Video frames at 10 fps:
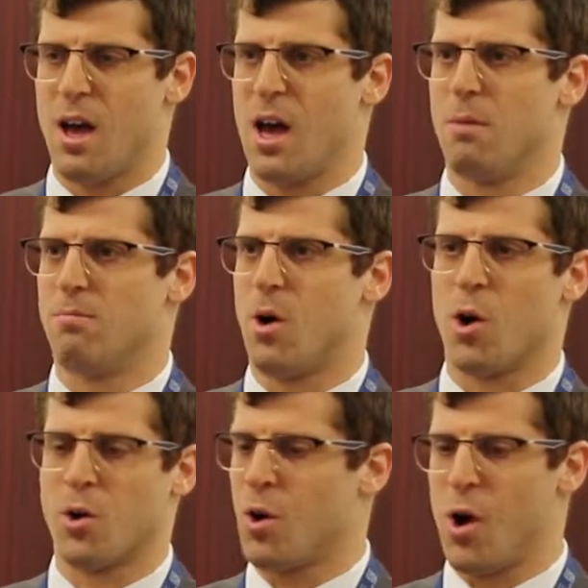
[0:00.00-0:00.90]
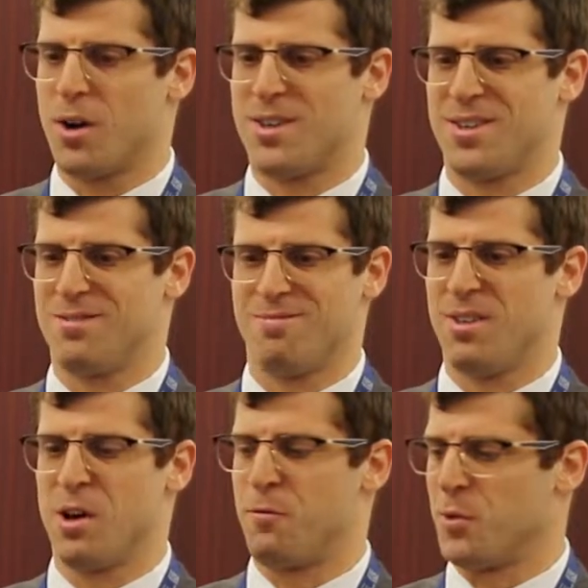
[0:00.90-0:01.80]
are not
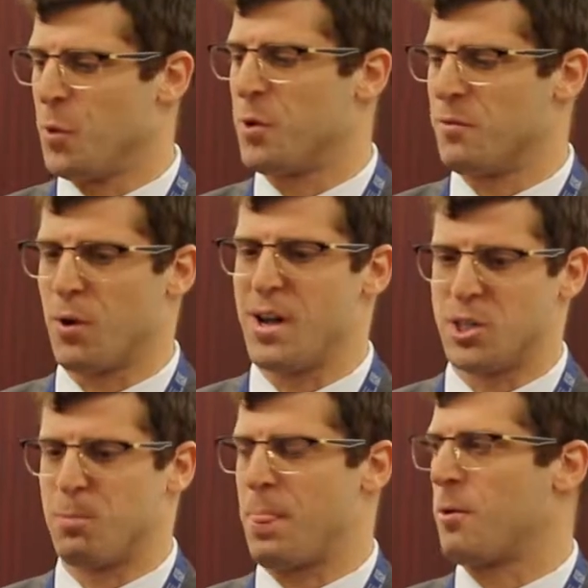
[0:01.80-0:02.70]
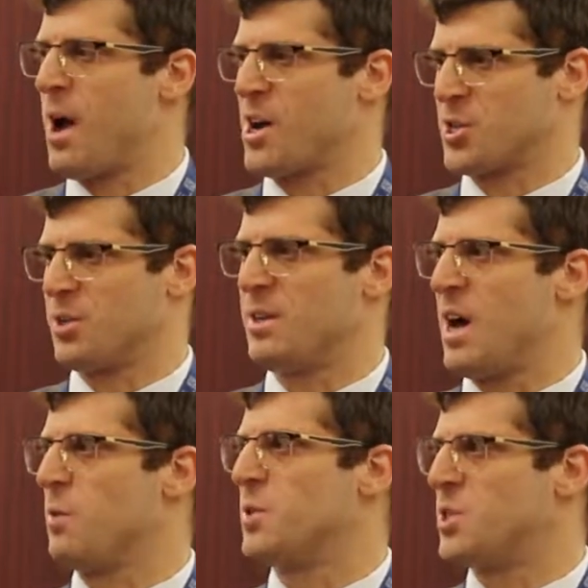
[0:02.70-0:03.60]
a floor of rights, but they're actually
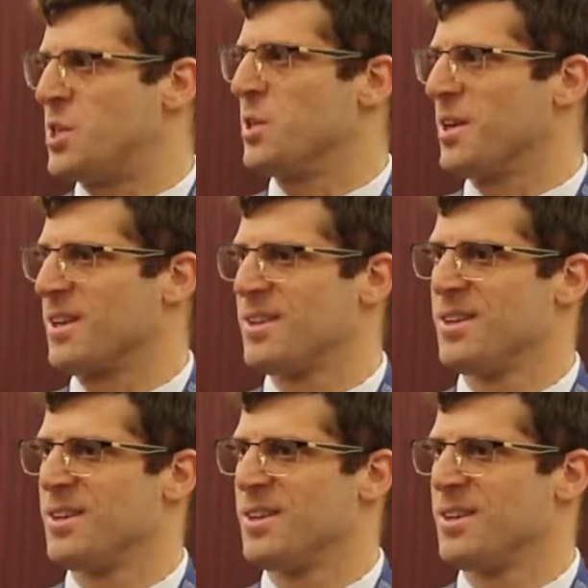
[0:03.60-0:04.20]
now the ceiling.